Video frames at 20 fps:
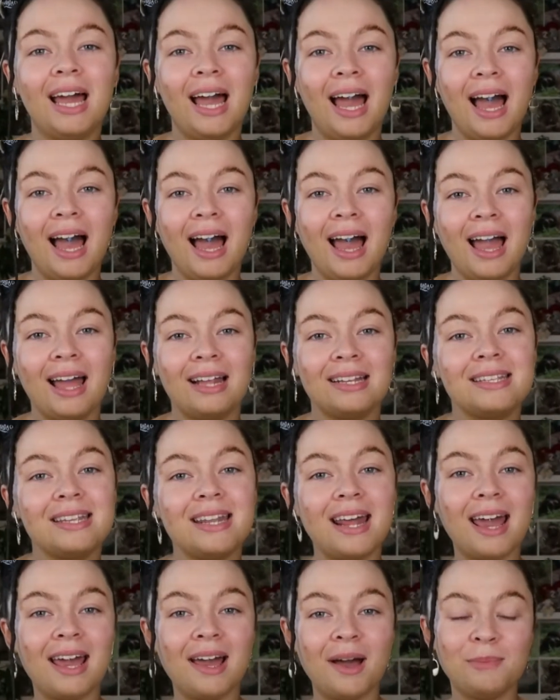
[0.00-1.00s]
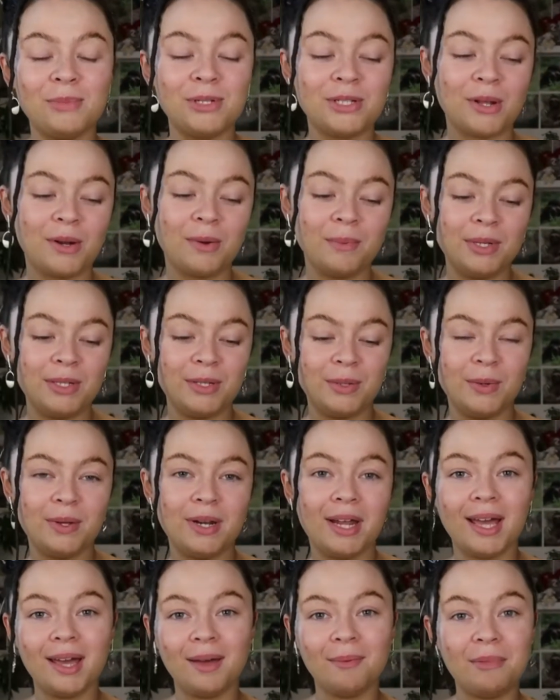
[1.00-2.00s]
and today I'm just going to be doing
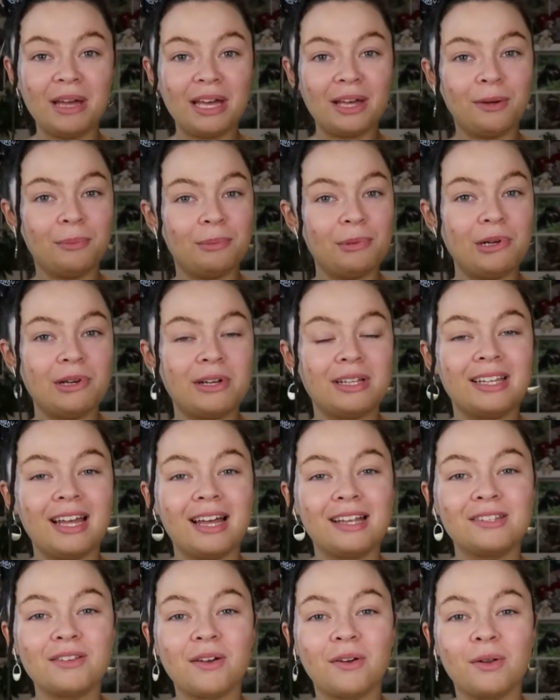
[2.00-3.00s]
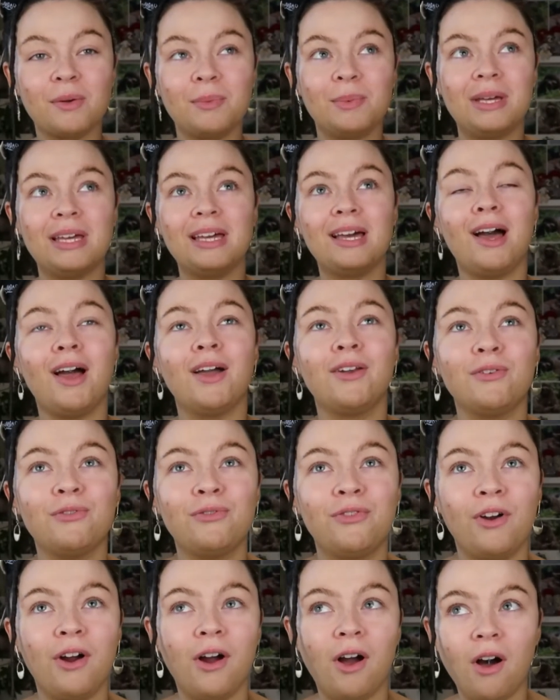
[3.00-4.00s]
a makeup look that's going to be kind of
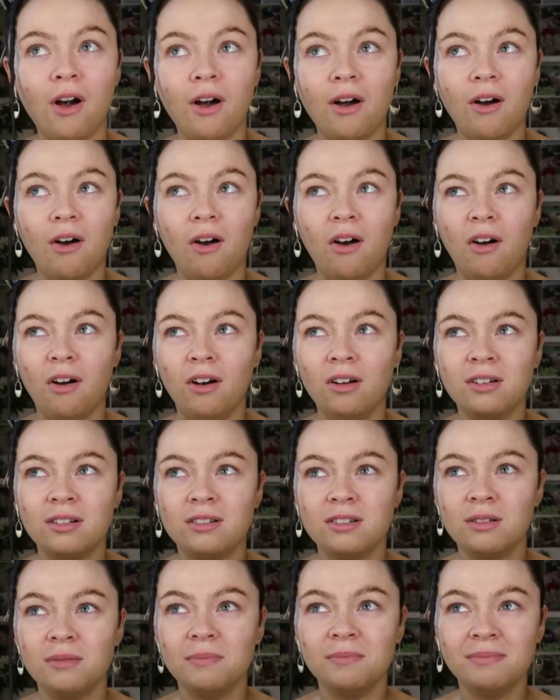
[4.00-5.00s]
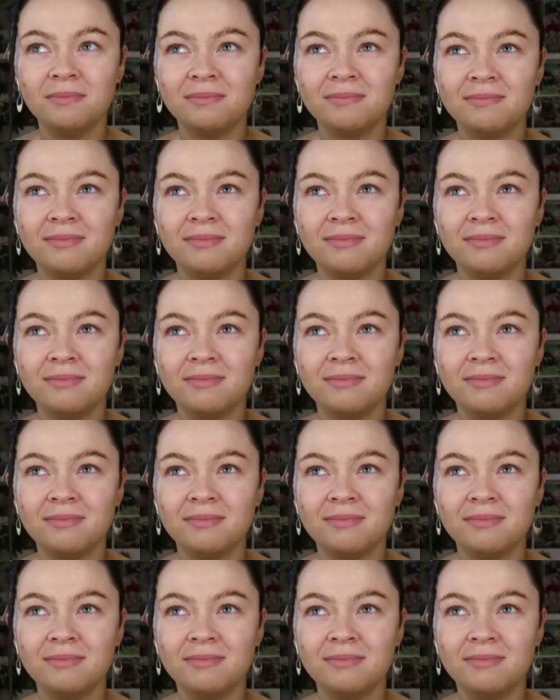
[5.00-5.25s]
for autumn.